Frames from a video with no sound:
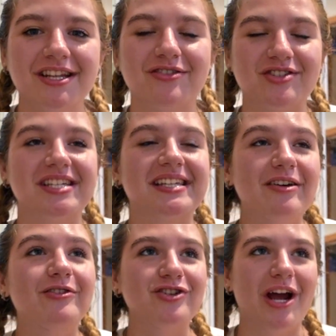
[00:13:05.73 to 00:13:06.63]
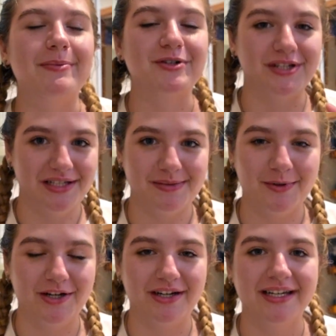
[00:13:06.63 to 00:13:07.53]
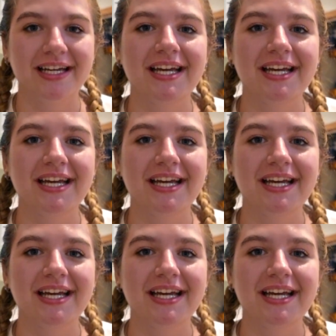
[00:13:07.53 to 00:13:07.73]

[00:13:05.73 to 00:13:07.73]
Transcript: There's a single chapter in this book